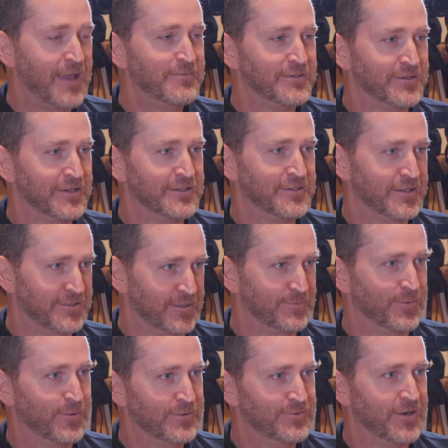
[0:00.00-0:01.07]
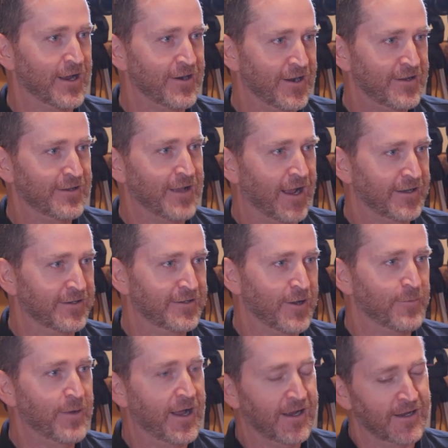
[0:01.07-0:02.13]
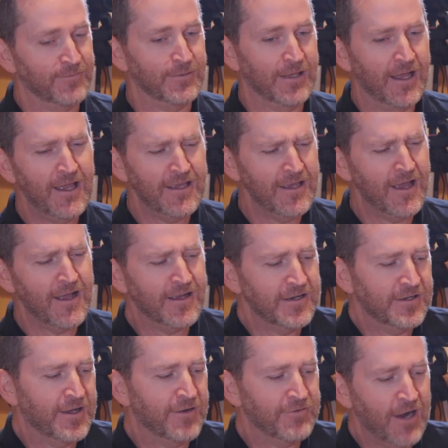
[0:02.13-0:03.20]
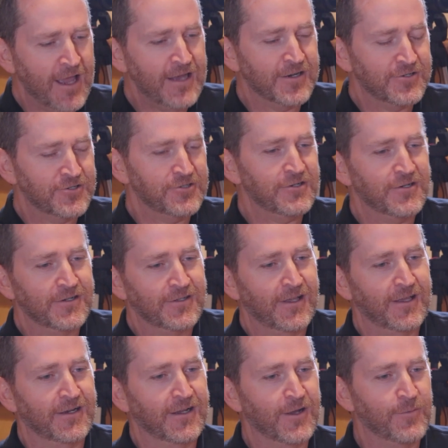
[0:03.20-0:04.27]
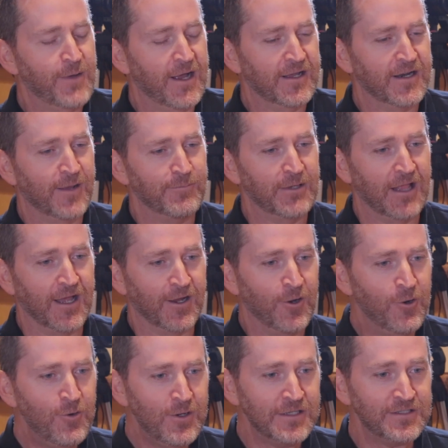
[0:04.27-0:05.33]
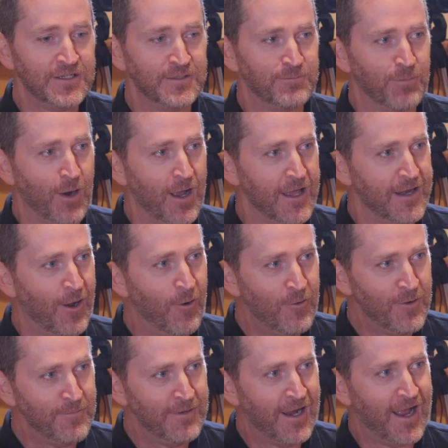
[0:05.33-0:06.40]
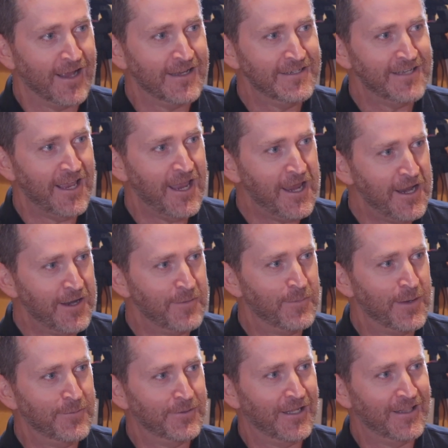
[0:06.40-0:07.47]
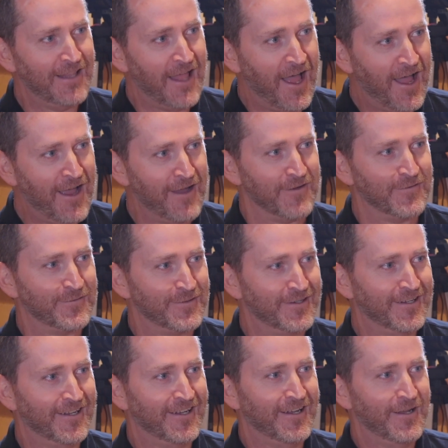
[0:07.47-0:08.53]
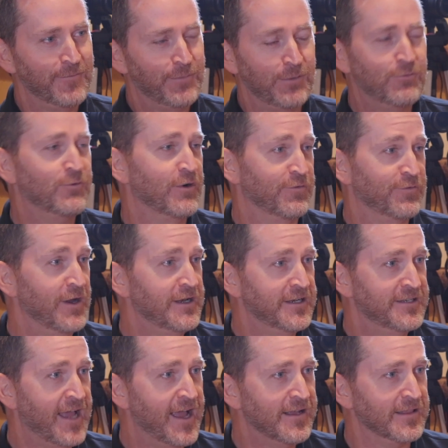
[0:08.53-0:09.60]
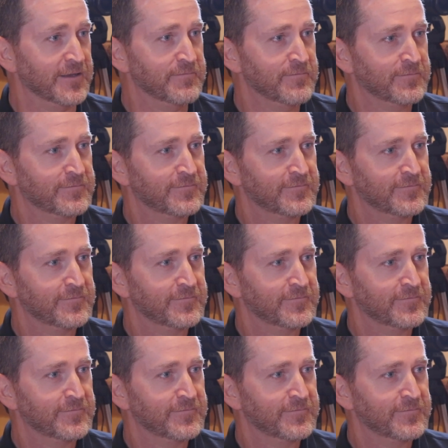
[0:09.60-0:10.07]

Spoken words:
games of his as a sports writer. I'd go back and I'd be like, hey, yeah, I get to cover Ada, sure. And I'd go back and I'd be like, who is this Brian Odom guy? He's eating people alive. Yeah, people were afraid to tackle him.